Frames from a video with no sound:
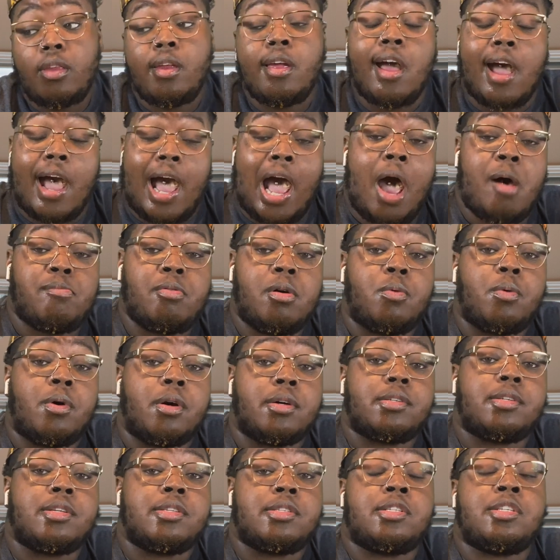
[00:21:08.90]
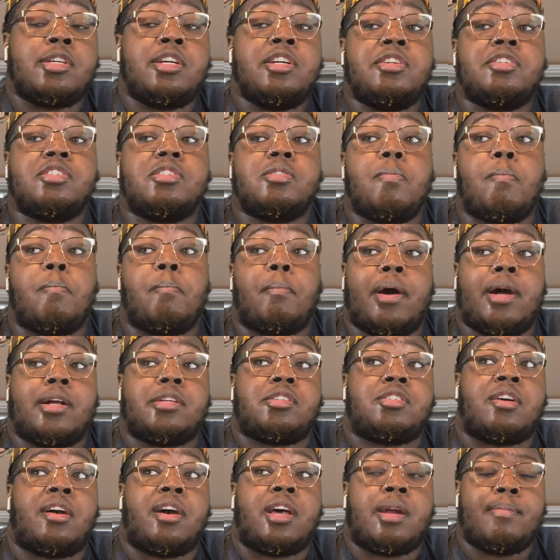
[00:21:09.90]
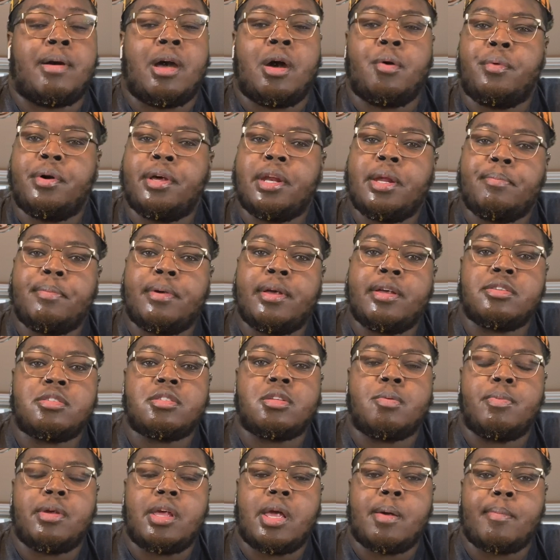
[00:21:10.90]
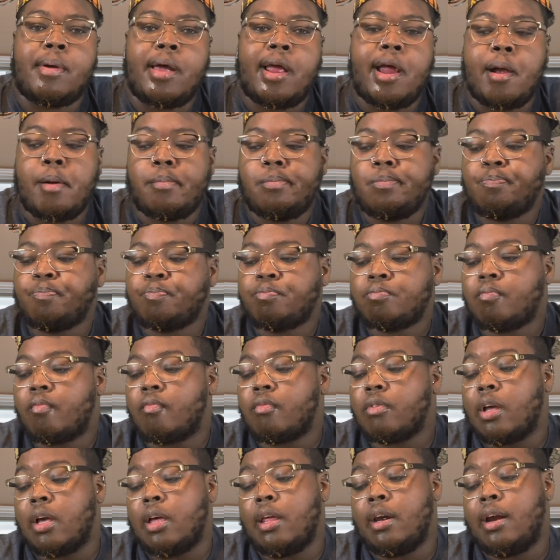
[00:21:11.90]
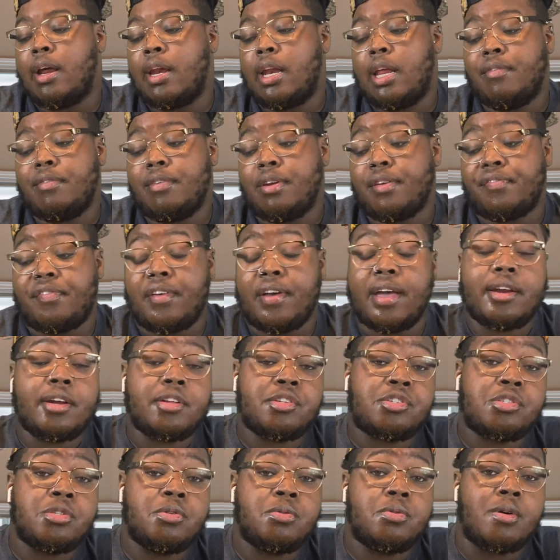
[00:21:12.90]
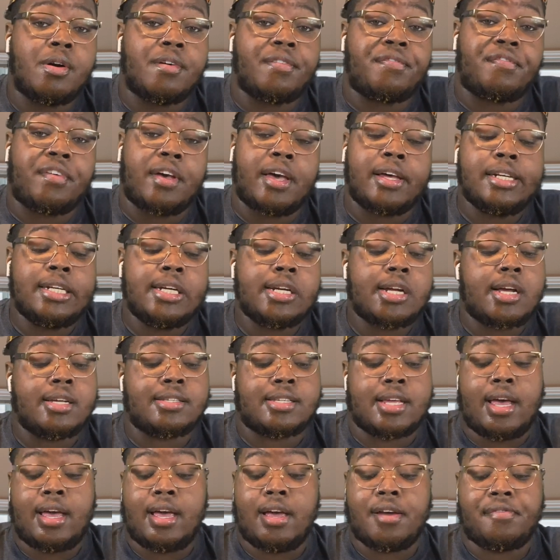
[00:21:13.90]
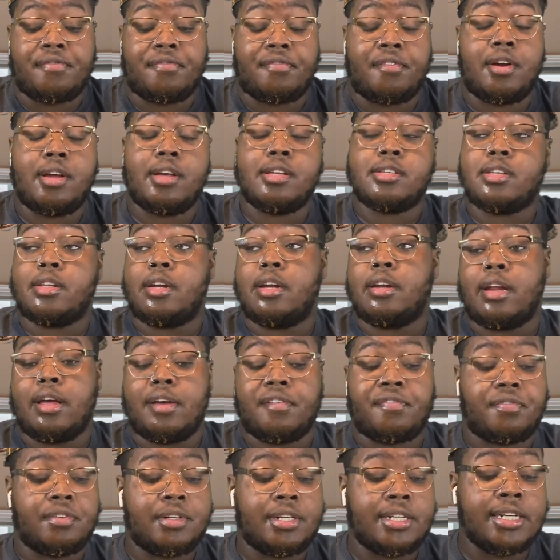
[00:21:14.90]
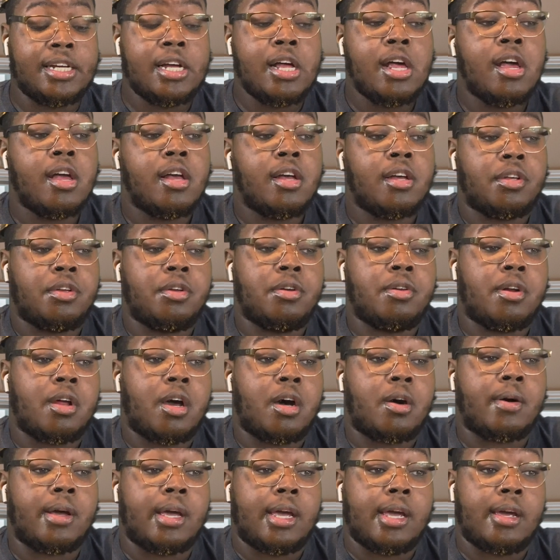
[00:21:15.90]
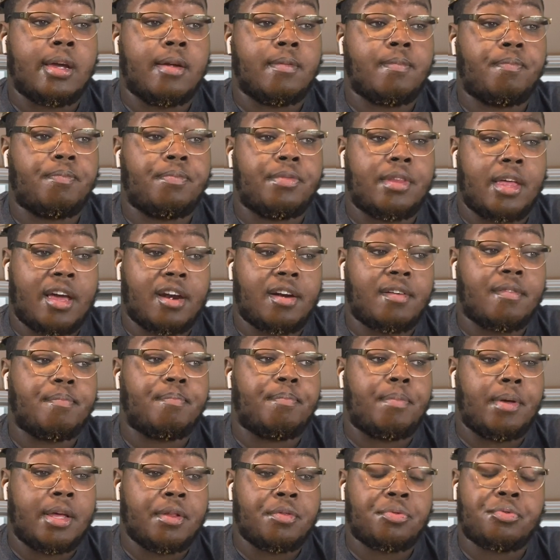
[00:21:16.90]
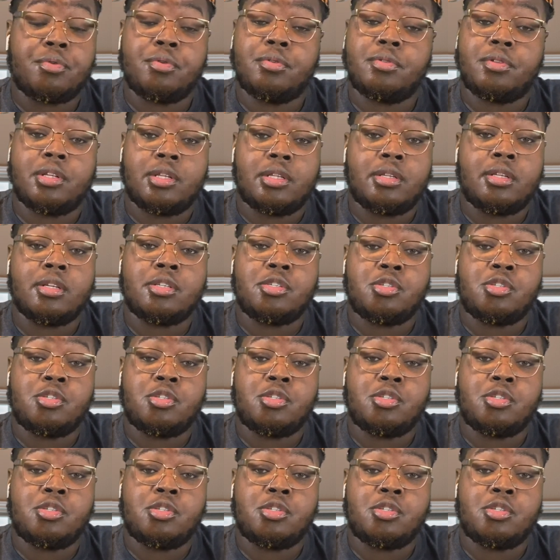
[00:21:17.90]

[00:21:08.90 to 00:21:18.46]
I would want to teach my child about what it means to be a man. It ain't even the fact that you a felon, because I have friends that are definitely, that have been through the